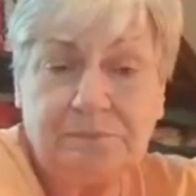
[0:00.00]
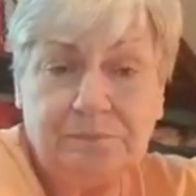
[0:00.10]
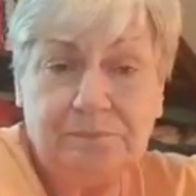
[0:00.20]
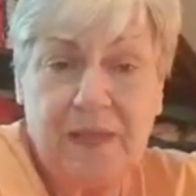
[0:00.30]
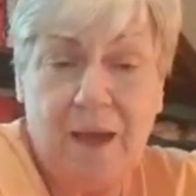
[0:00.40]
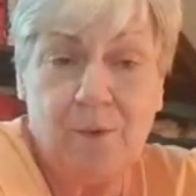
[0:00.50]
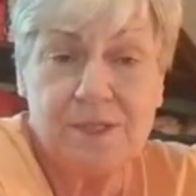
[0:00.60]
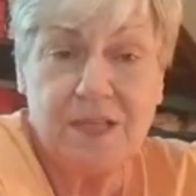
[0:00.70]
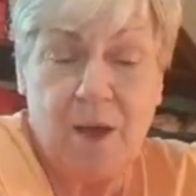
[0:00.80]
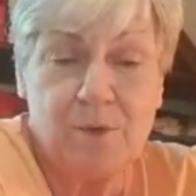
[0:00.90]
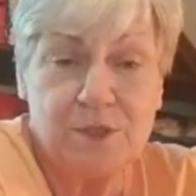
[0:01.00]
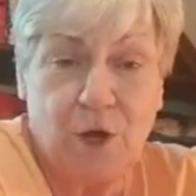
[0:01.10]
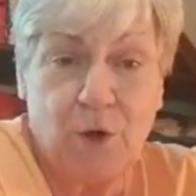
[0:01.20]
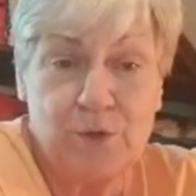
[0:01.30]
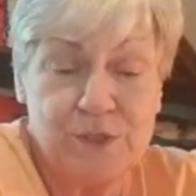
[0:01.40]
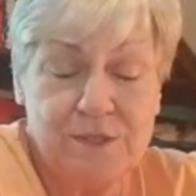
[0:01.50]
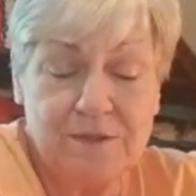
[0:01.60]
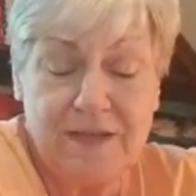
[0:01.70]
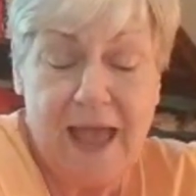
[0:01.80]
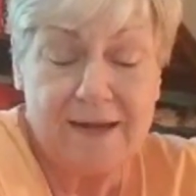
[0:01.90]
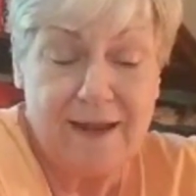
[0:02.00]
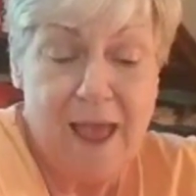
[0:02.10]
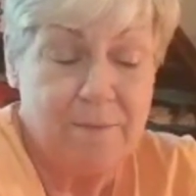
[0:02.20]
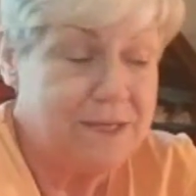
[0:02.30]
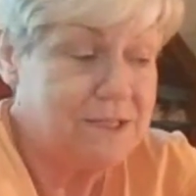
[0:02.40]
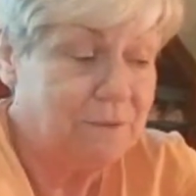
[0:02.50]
That was hers, dag nabbit.